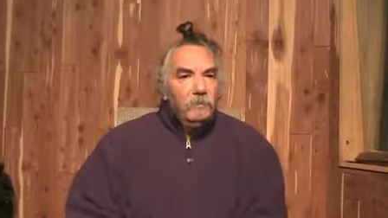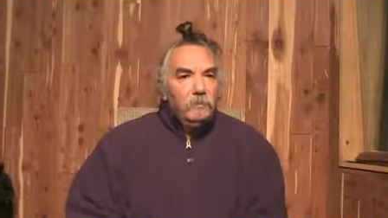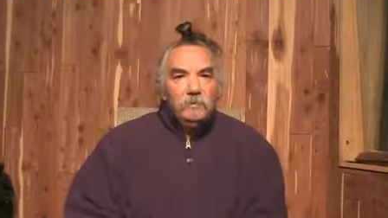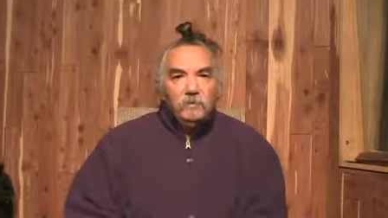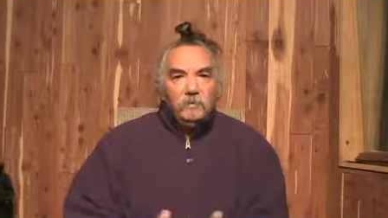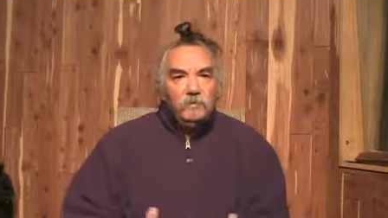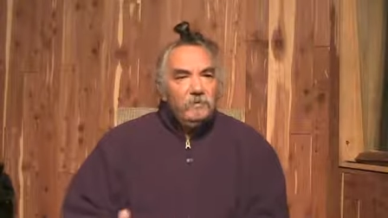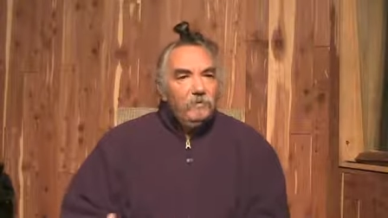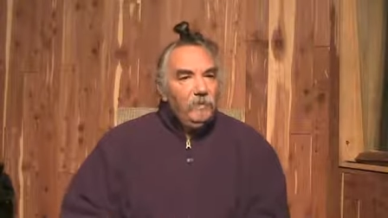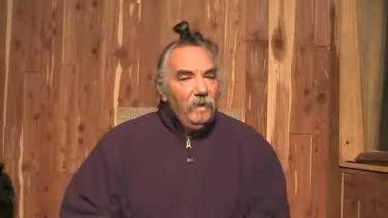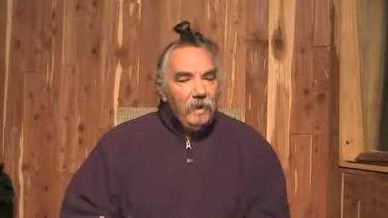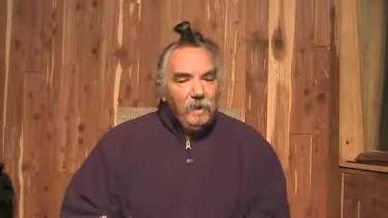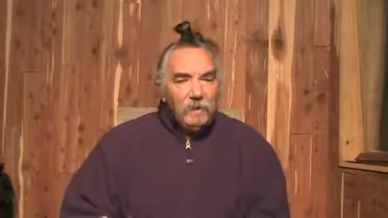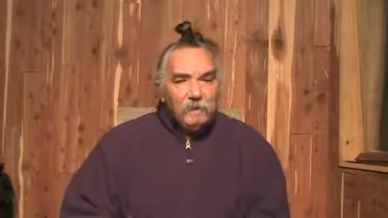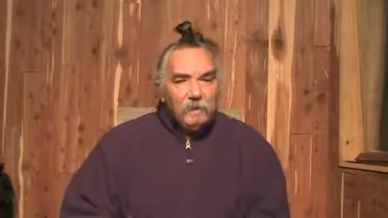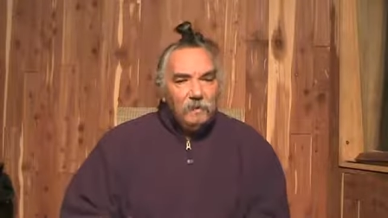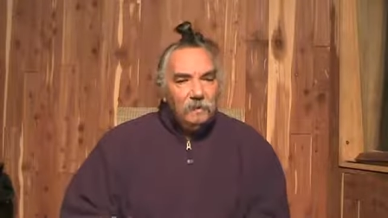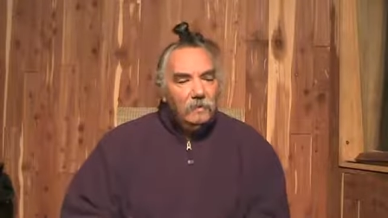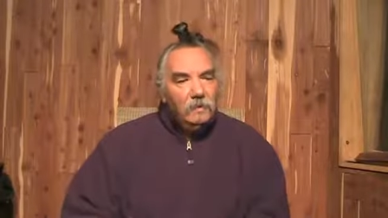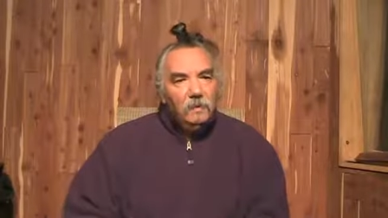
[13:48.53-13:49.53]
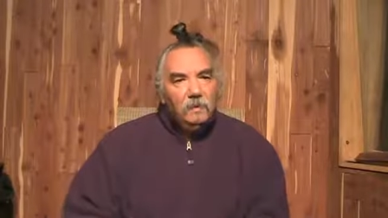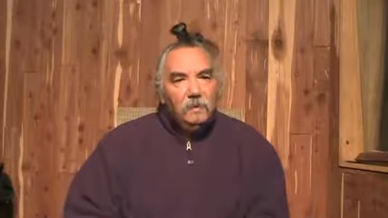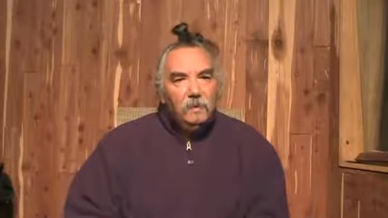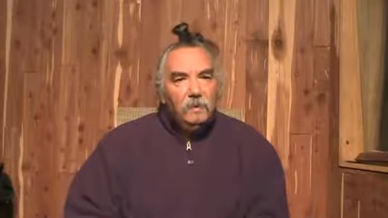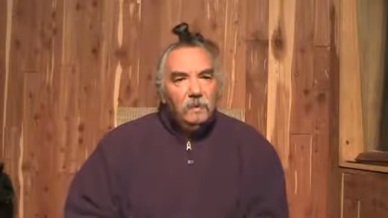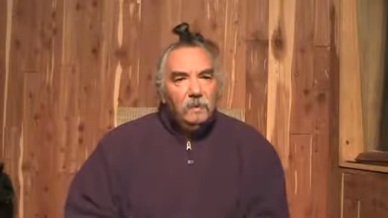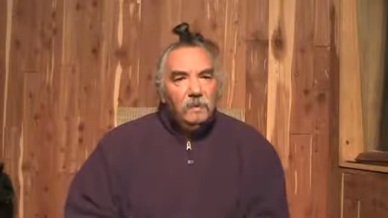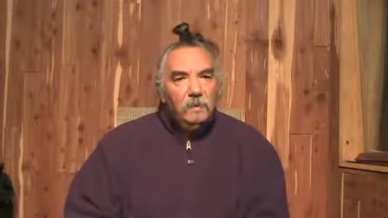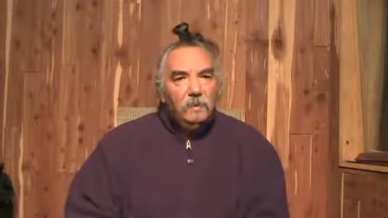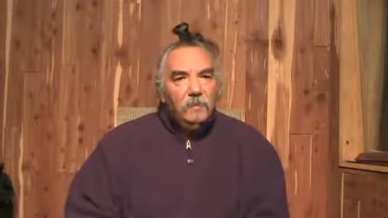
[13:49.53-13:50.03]
which are fine.
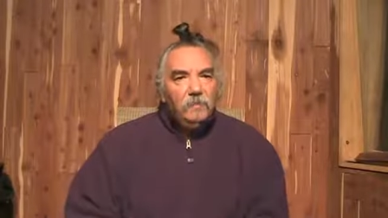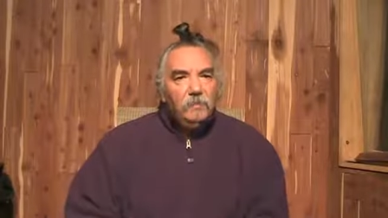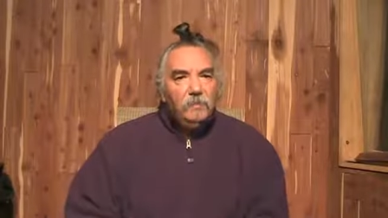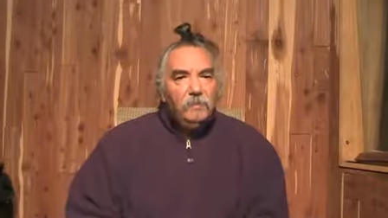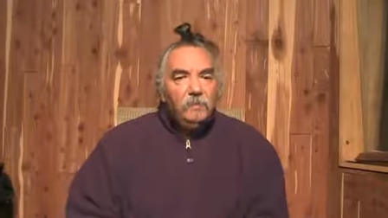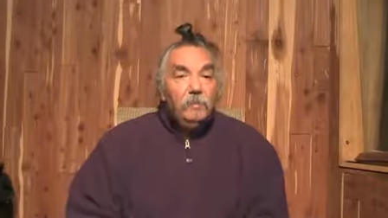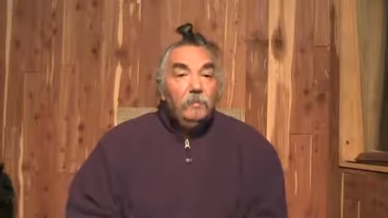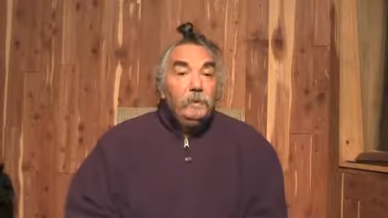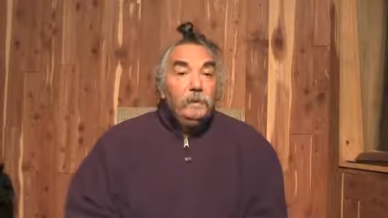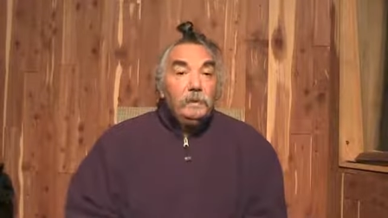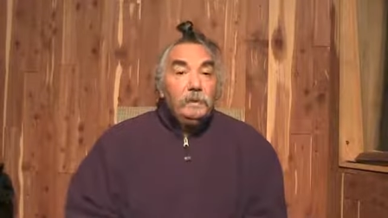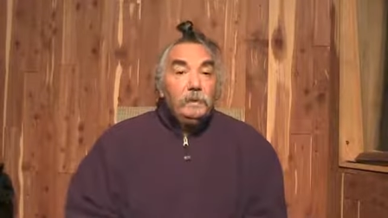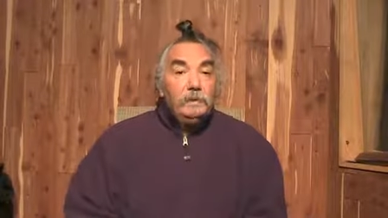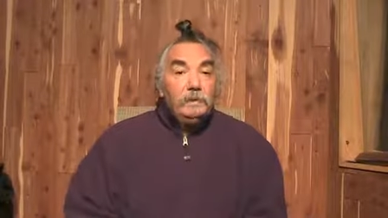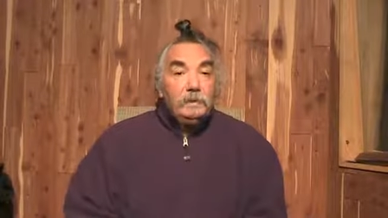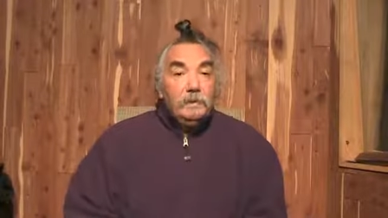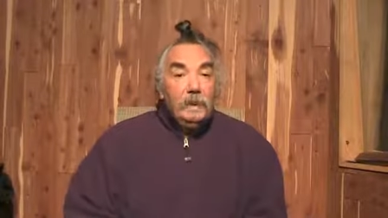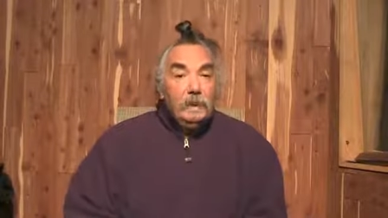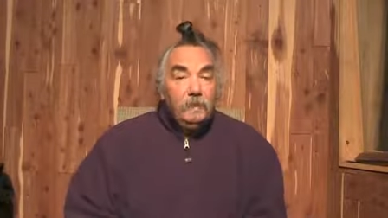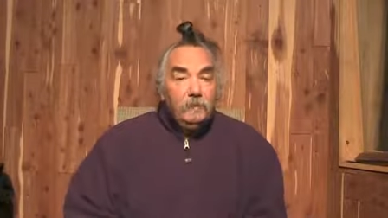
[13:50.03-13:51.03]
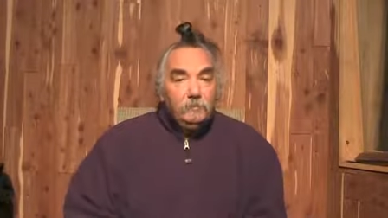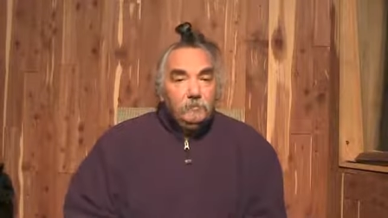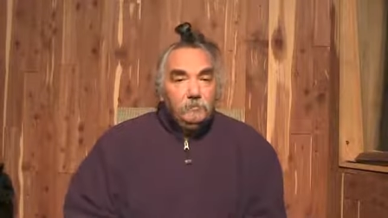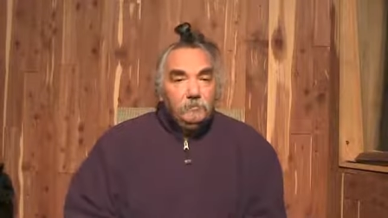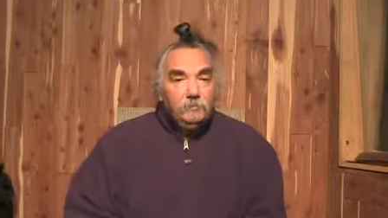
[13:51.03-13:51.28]
But nobody is that.